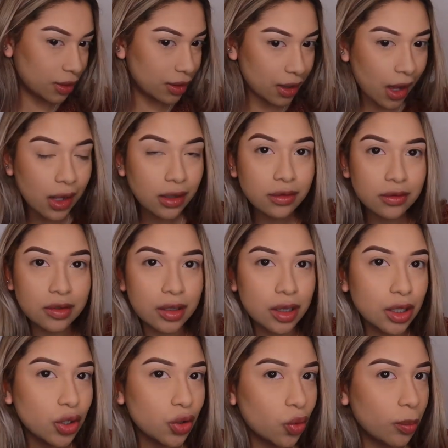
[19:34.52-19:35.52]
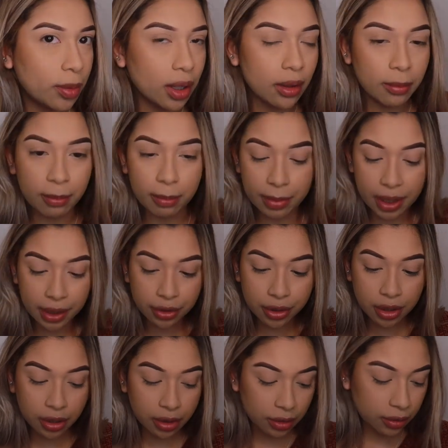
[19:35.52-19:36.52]
That's a little bit
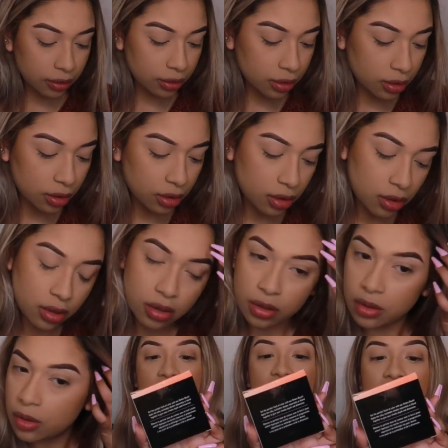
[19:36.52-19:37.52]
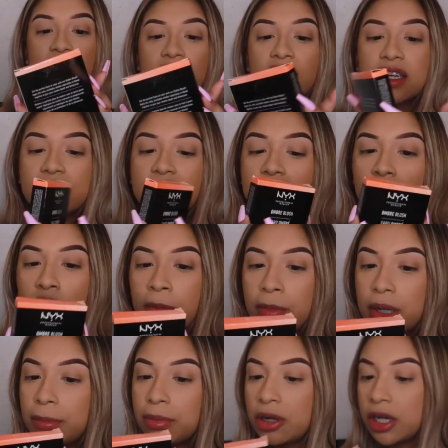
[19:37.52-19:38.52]
better. This is a NYX
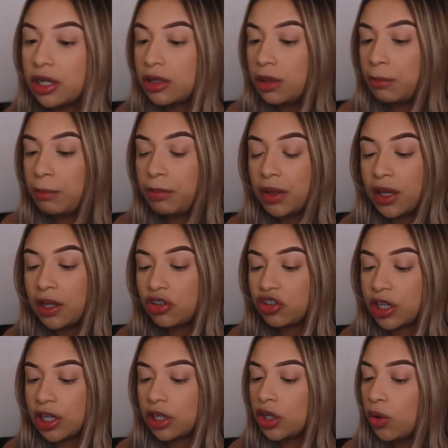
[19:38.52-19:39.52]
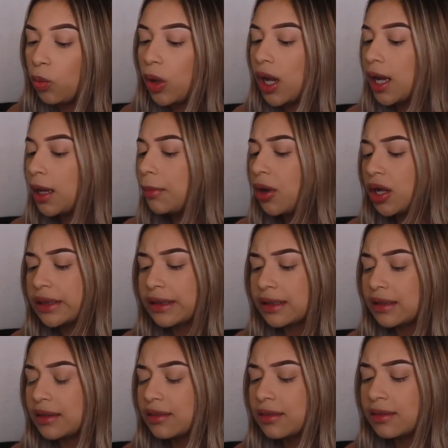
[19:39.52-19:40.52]
Ombre blush. I don't know why I bought
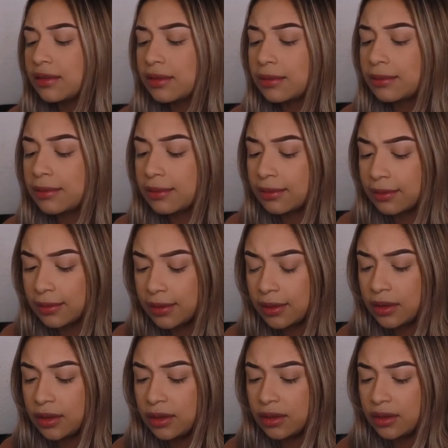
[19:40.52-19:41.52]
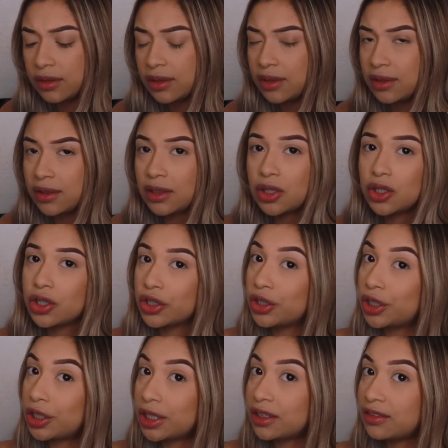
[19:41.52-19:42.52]
this.
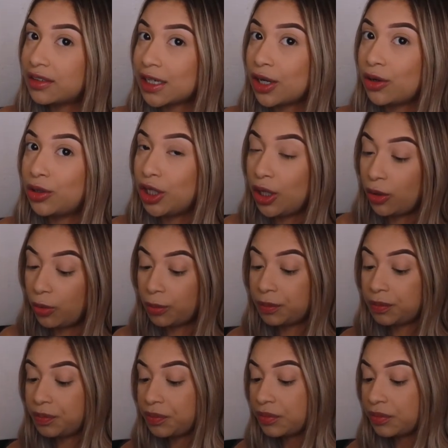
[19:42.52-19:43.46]
Couldn't tell you.